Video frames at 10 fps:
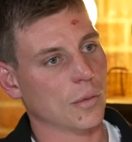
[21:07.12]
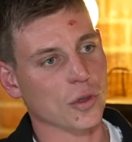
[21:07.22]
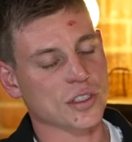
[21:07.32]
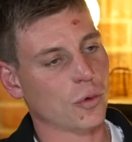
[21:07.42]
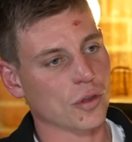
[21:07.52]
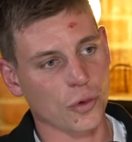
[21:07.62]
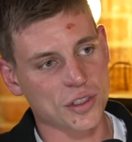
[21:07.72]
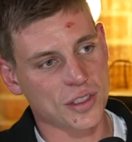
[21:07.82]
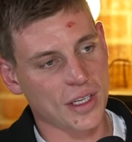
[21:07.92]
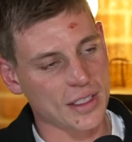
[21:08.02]
What's
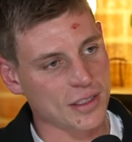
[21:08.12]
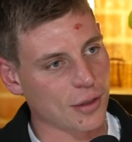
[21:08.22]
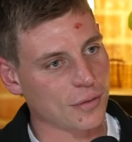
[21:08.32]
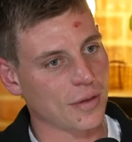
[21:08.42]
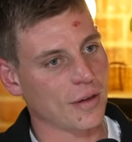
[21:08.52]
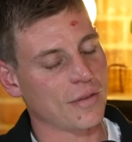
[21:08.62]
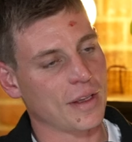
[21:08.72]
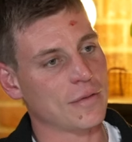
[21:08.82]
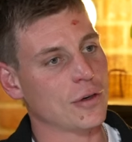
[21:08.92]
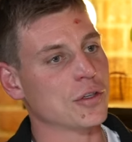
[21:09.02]
the next kind of
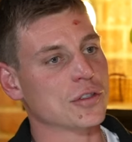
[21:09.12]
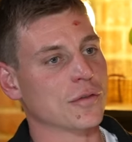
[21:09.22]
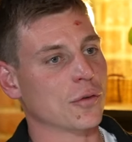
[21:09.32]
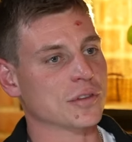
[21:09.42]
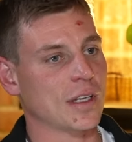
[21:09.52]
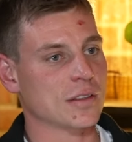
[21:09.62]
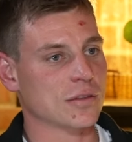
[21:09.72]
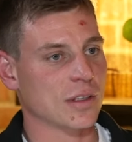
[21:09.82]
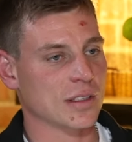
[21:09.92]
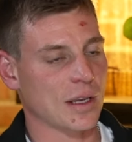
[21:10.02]
evolution of horse
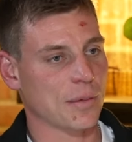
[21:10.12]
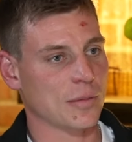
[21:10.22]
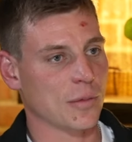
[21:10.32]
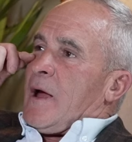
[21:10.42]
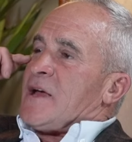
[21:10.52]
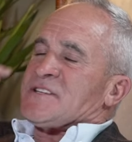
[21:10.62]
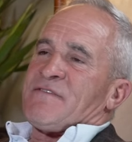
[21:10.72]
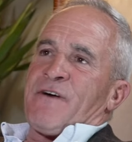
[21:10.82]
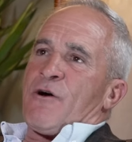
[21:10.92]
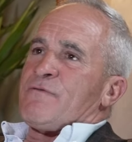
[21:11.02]
dentistry that's happening at the It's
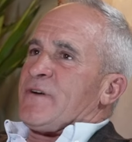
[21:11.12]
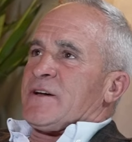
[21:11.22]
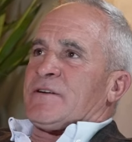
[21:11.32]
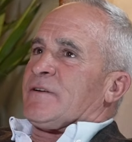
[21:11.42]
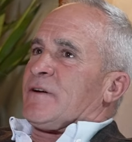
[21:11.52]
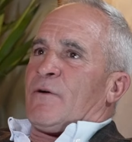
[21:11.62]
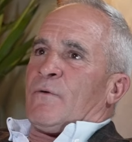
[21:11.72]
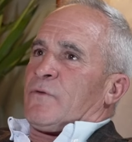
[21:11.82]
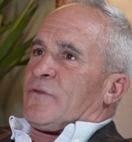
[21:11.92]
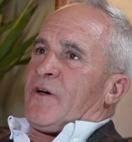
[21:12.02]
evolving all
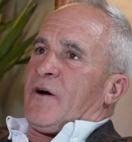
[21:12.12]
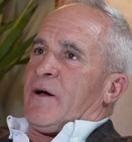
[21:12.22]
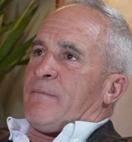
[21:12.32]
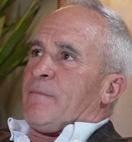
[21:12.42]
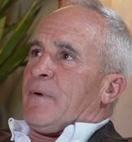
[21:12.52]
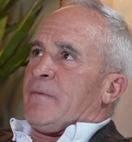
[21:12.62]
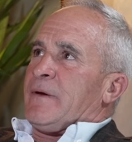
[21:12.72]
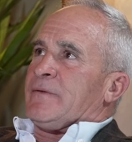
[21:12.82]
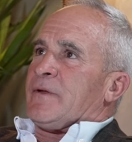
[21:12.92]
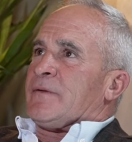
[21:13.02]
the time. I
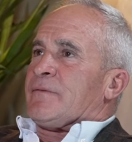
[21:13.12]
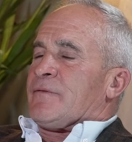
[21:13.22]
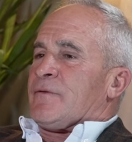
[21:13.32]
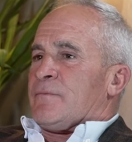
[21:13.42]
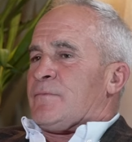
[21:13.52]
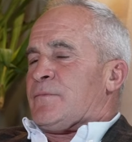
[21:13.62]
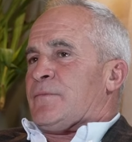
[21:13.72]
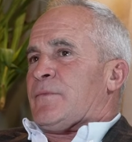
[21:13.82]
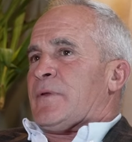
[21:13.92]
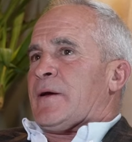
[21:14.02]
mean, from
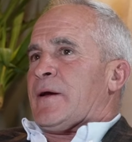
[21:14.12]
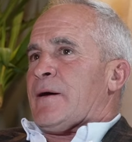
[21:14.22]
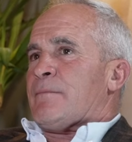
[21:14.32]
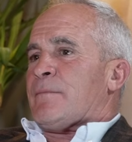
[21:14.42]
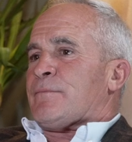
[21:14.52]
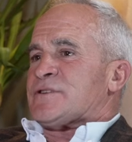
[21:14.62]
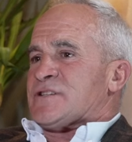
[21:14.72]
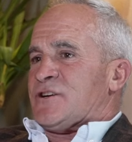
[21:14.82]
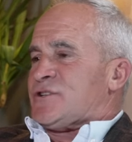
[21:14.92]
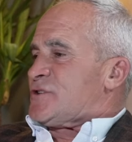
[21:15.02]
the
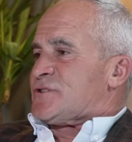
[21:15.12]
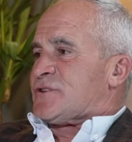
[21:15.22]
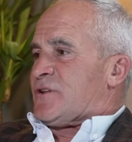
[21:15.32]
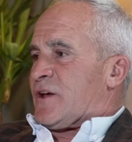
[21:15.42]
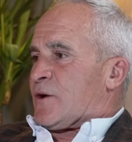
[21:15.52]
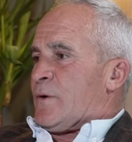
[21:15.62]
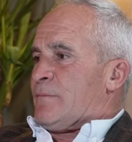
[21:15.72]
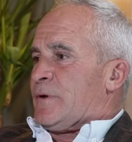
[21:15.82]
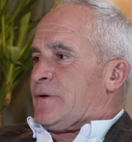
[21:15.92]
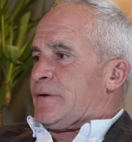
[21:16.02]
procedures to the
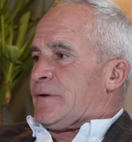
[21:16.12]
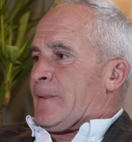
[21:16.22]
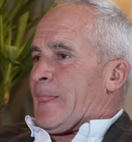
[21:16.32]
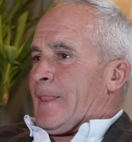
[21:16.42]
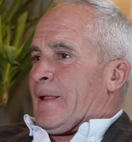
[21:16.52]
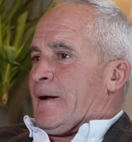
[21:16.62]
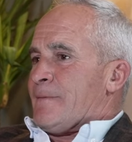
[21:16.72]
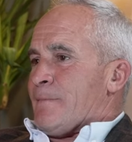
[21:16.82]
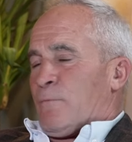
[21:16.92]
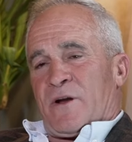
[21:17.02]
equipment.
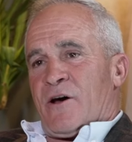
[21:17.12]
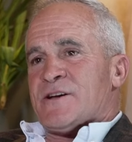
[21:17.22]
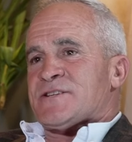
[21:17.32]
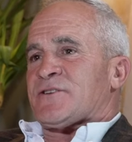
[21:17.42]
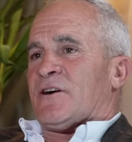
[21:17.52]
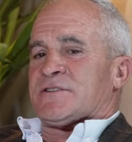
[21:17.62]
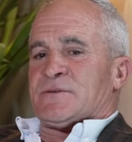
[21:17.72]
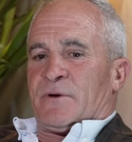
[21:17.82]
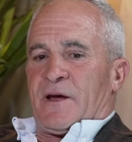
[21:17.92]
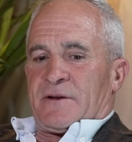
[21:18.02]
When I started,
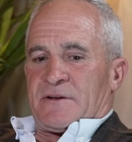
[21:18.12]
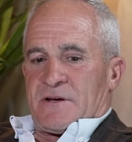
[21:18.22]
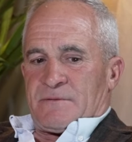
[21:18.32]
we had a